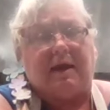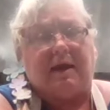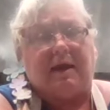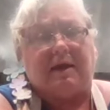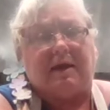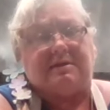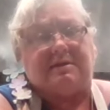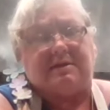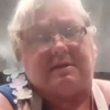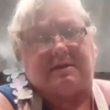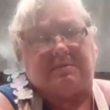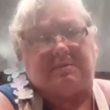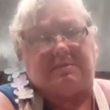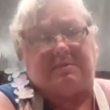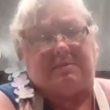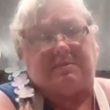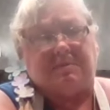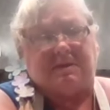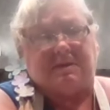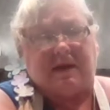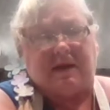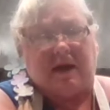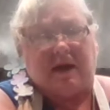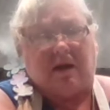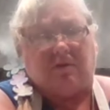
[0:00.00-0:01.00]
trying to
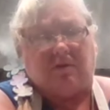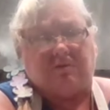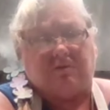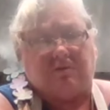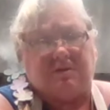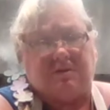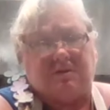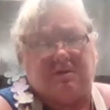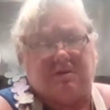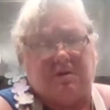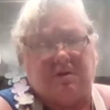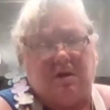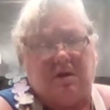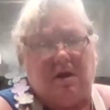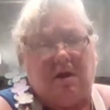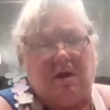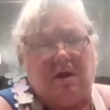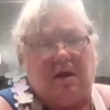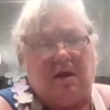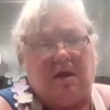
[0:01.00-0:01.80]
can six months